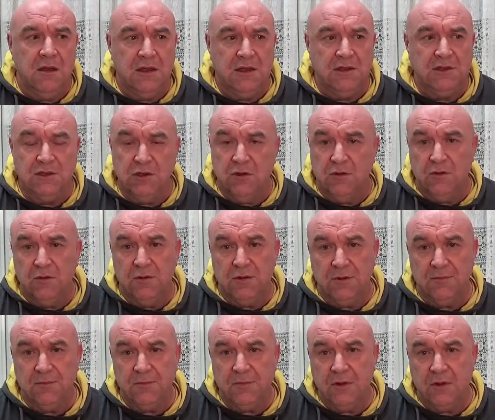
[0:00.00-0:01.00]

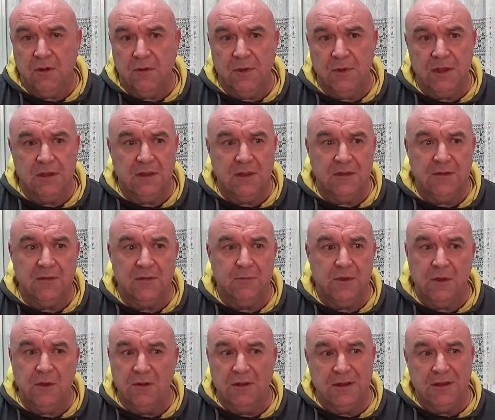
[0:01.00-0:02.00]
issues. Do you know what I mean? It's
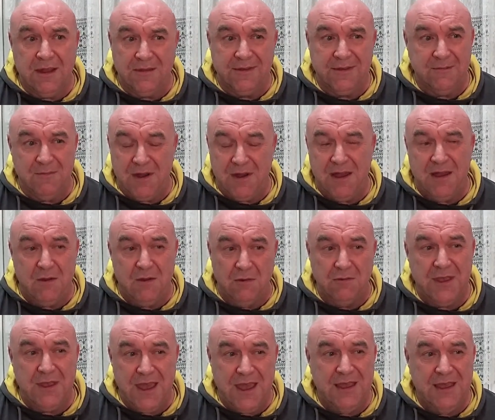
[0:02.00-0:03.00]
purely down to my
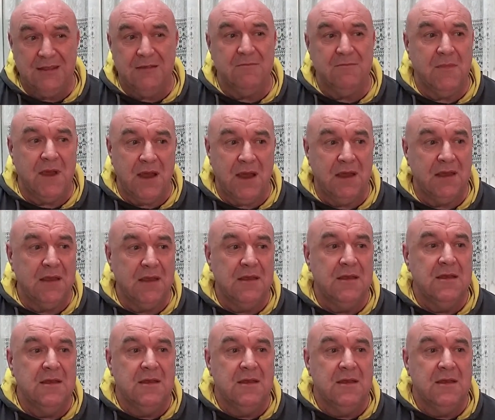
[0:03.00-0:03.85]
own head and my,